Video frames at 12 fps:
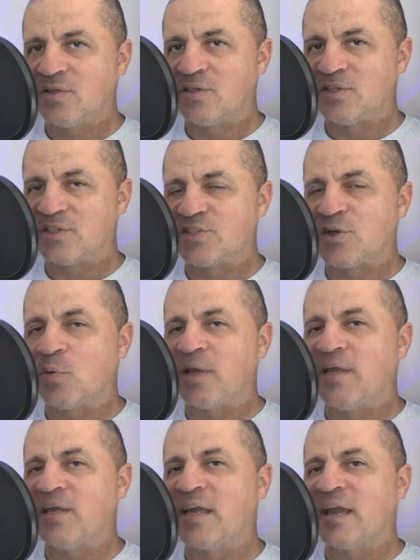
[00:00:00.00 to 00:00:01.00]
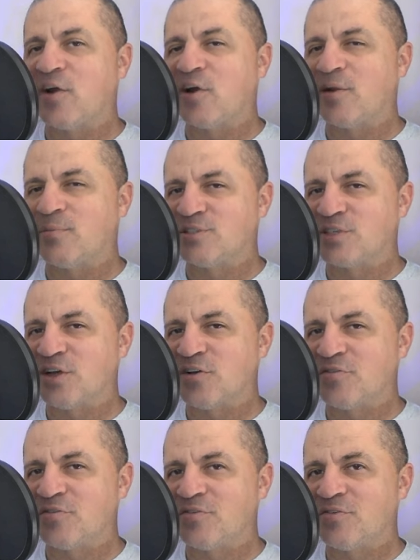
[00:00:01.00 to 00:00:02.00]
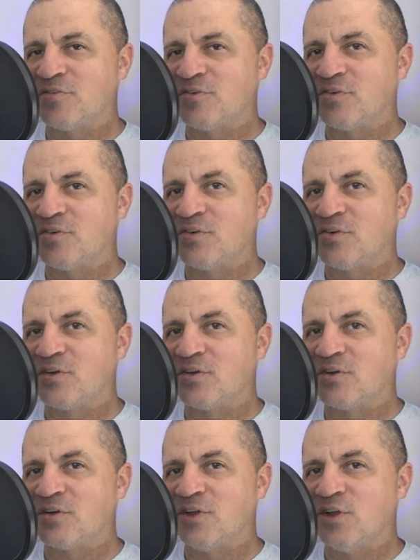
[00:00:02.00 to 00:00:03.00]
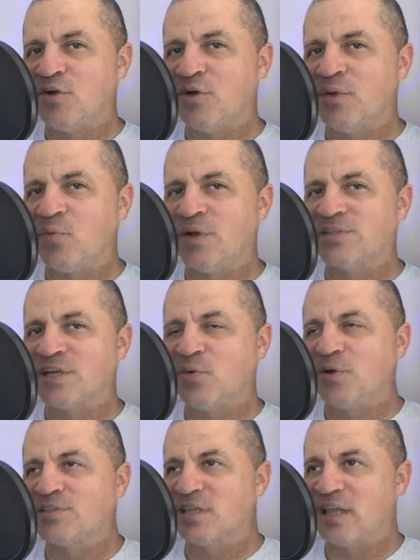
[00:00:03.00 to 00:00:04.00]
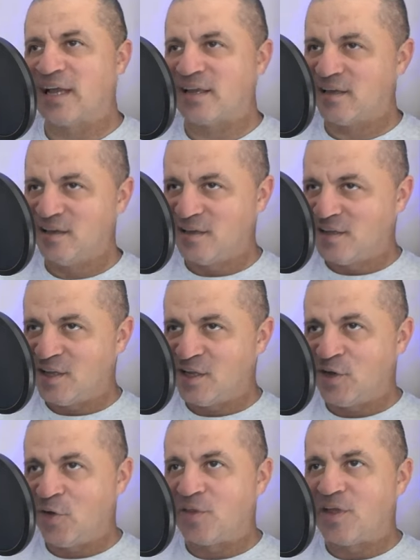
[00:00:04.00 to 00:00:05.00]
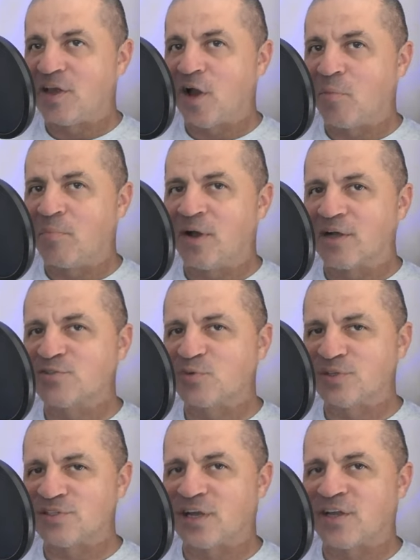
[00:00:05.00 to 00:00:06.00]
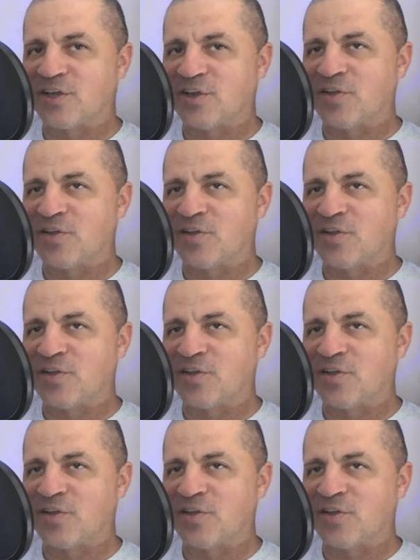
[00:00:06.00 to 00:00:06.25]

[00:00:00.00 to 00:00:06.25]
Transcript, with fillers: just the way he carried himself. You know, it was it wasn't like you know the young bucks where it's like